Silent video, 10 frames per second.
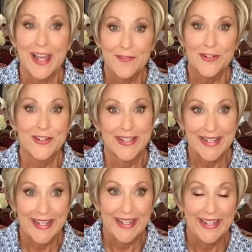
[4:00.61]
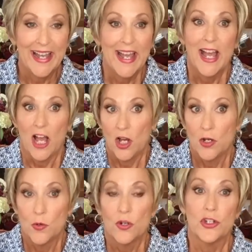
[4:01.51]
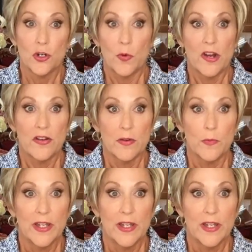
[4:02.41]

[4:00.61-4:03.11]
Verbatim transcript: ever say, oh, you're wearing a